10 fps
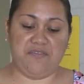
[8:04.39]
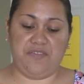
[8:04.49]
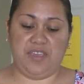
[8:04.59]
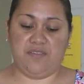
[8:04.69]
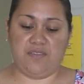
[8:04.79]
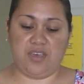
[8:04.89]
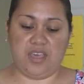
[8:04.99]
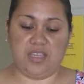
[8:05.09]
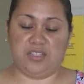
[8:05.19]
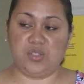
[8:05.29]
highlight
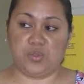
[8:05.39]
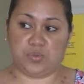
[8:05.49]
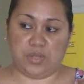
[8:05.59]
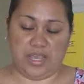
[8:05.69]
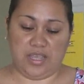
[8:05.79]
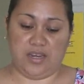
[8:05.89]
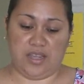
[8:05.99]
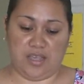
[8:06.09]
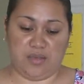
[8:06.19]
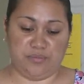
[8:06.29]
the
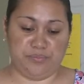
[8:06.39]
importance of